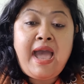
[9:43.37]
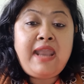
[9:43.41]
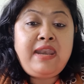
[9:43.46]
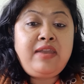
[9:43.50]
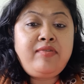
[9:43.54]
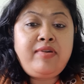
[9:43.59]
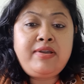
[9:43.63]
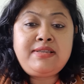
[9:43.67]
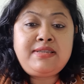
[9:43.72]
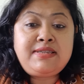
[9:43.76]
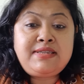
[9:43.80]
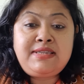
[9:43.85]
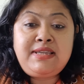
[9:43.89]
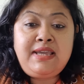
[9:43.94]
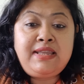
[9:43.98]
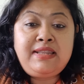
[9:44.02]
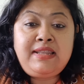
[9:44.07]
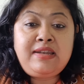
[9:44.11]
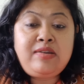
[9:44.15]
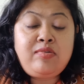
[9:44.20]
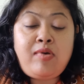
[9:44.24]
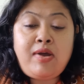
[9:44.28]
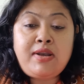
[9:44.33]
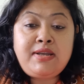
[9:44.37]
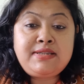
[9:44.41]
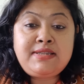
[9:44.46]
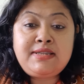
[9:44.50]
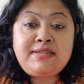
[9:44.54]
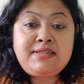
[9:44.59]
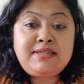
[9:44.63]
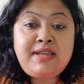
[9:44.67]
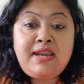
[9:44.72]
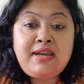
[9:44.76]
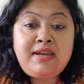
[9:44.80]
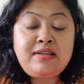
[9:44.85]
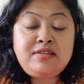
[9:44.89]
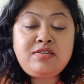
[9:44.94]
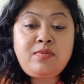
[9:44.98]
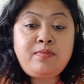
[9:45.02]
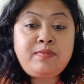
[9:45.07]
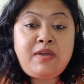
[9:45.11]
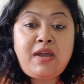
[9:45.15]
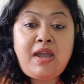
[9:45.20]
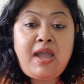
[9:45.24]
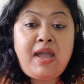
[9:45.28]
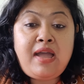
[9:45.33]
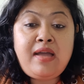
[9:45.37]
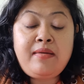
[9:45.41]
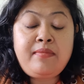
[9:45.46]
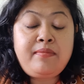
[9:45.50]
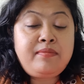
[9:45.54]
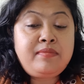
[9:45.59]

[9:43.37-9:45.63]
and you can see that what is the status of the